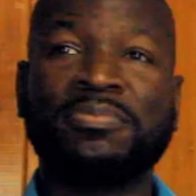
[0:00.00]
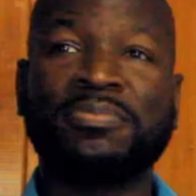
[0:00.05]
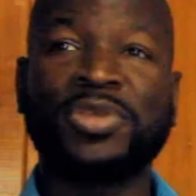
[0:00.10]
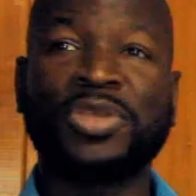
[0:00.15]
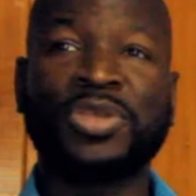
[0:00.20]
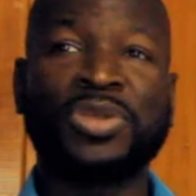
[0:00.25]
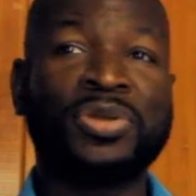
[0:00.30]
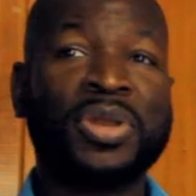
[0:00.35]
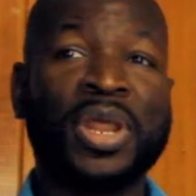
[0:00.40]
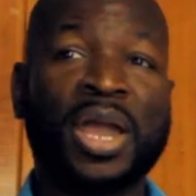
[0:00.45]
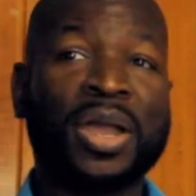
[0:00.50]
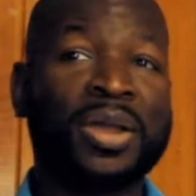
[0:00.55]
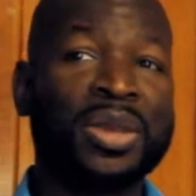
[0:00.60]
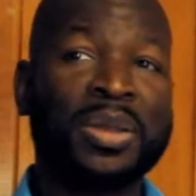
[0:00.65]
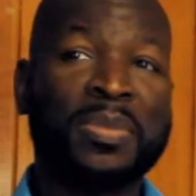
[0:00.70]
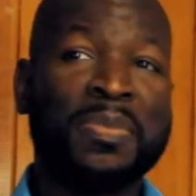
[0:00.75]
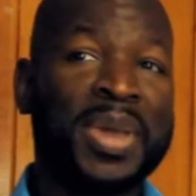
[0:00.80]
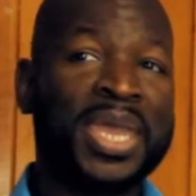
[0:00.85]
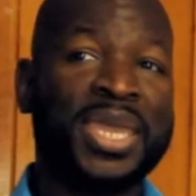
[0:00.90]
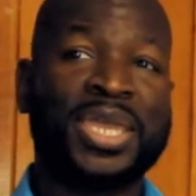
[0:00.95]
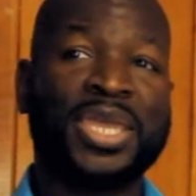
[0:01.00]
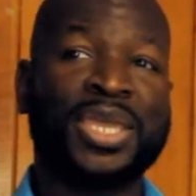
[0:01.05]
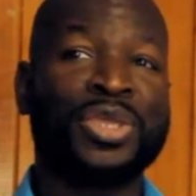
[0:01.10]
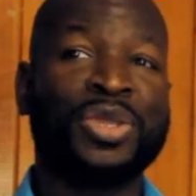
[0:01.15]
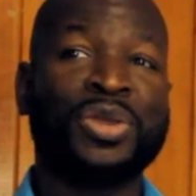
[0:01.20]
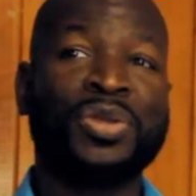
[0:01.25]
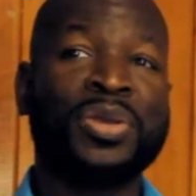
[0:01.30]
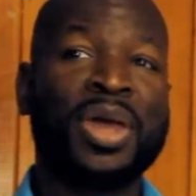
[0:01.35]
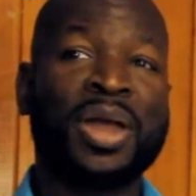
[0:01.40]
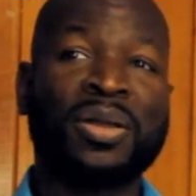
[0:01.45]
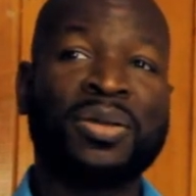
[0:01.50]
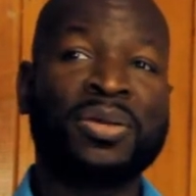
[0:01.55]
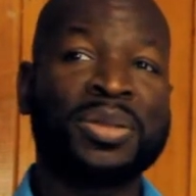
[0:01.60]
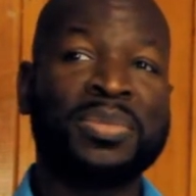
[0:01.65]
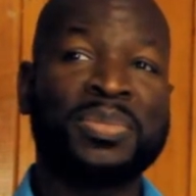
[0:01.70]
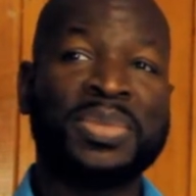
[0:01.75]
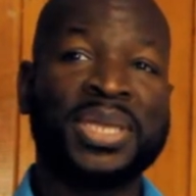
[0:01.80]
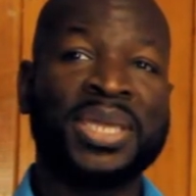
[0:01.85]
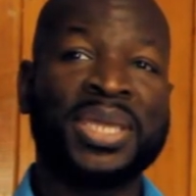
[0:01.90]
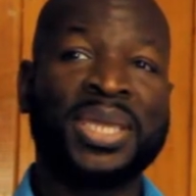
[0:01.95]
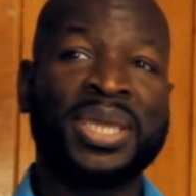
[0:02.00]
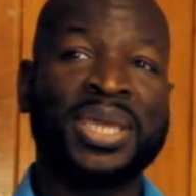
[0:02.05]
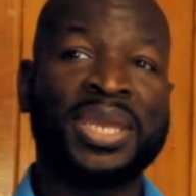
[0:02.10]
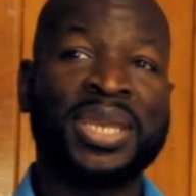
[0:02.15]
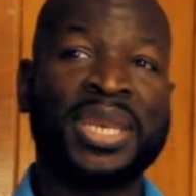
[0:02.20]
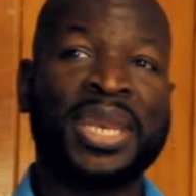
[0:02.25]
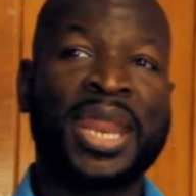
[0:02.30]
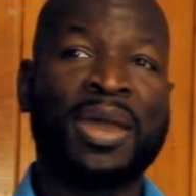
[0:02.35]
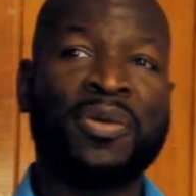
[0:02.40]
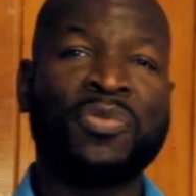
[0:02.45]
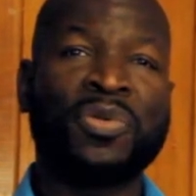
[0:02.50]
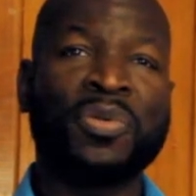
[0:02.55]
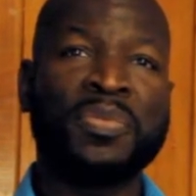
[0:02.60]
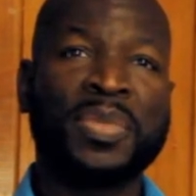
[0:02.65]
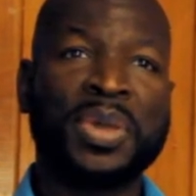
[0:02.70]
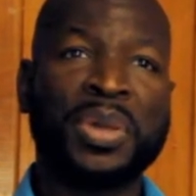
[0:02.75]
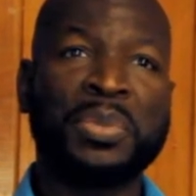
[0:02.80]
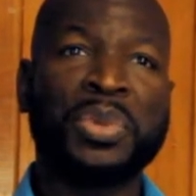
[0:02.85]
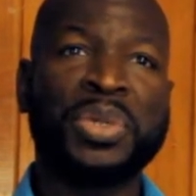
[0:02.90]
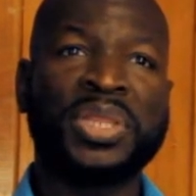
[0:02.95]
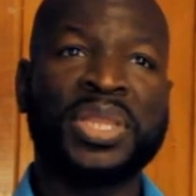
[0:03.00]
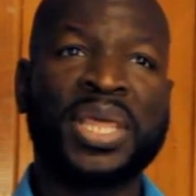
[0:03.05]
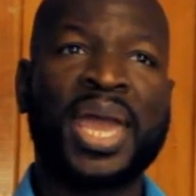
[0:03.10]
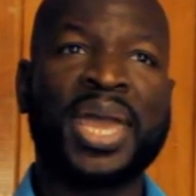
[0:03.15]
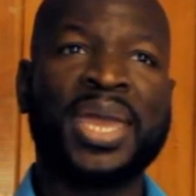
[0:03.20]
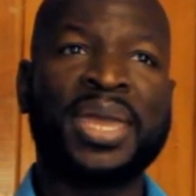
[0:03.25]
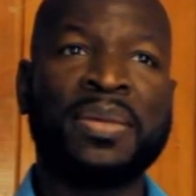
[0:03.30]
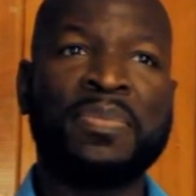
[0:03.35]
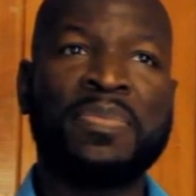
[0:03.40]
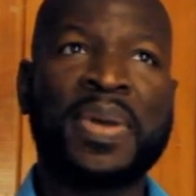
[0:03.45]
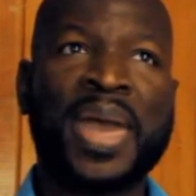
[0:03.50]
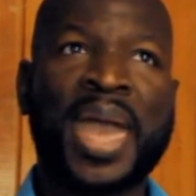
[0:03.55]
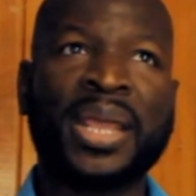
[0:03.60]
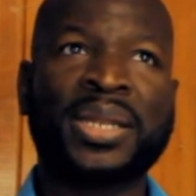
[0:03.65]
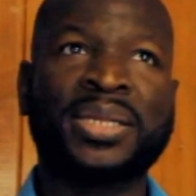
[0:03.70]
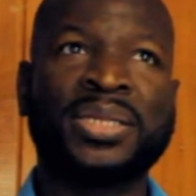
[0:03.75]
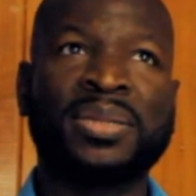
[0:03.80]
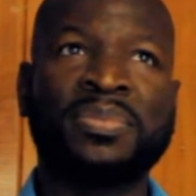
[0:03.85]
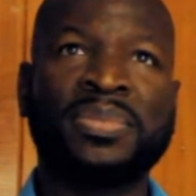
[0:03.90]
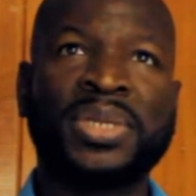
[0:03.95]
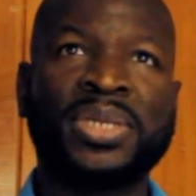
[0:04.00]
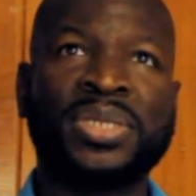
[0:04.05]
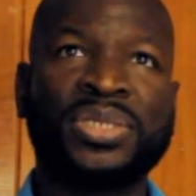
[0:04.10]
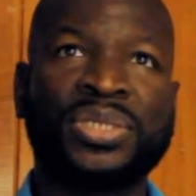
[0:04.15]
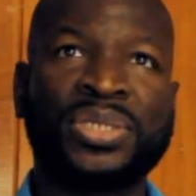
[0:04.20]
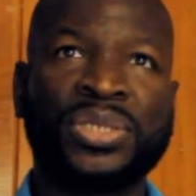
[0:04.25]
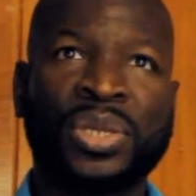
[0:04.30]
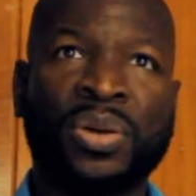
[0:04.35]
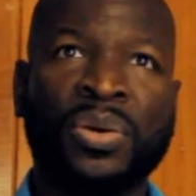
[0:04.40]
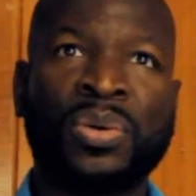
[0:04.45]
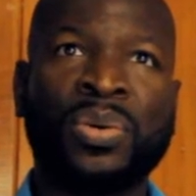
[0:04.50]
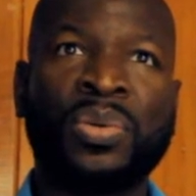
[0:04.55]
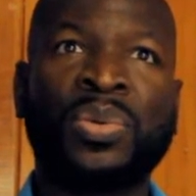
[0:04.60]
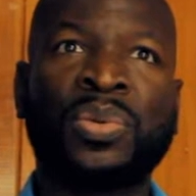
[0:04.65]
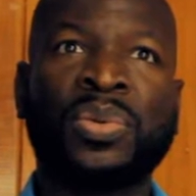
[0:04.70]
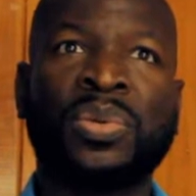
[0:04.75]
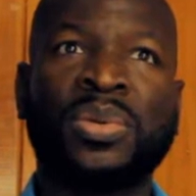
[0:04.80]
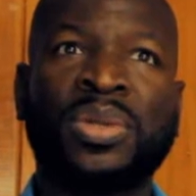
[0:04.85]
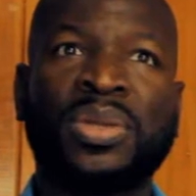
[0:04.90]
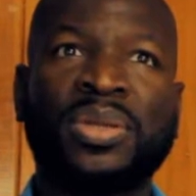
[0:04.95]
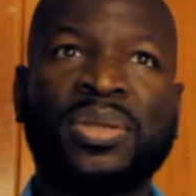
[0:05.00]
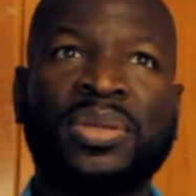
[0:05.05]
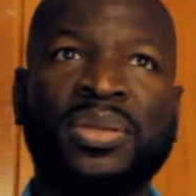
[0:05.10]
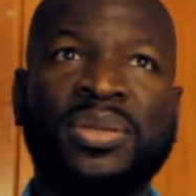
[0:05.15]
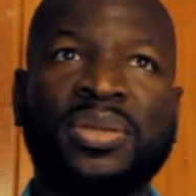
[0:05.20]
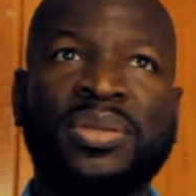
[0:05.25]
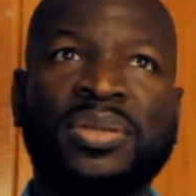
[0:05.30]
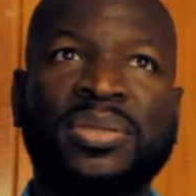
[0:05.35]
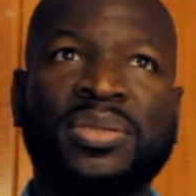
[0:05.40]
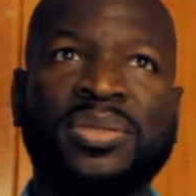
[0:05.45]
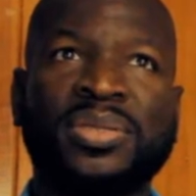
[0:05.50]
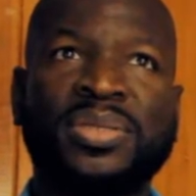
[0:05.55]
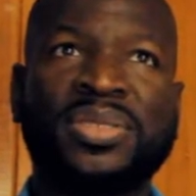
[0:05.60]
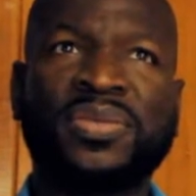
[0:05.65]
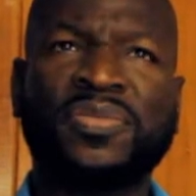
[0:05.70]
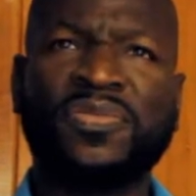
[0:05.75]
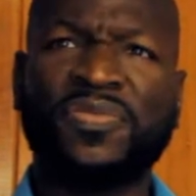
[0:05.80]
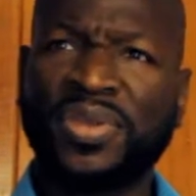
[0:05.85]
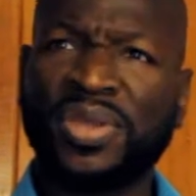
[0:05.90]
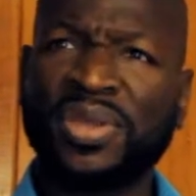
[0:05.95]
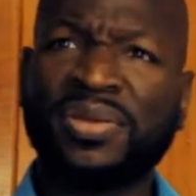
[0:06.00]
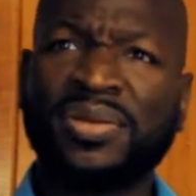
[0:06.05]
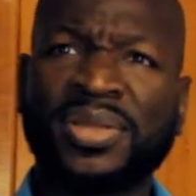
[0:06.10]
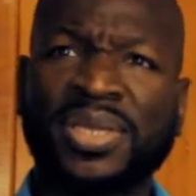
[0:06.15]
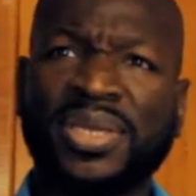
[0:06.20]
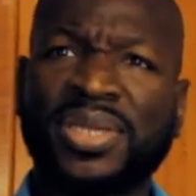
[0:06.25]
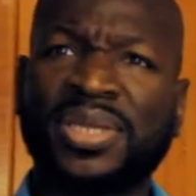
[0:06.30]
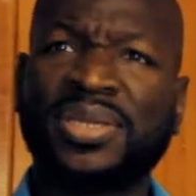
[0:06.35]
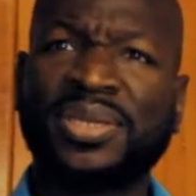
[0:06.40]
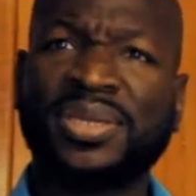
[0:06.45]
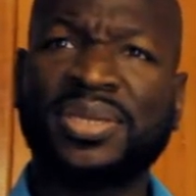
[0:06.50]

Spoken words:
you're not going to make it. You're not going to be in. And I remember that impacted me so severely.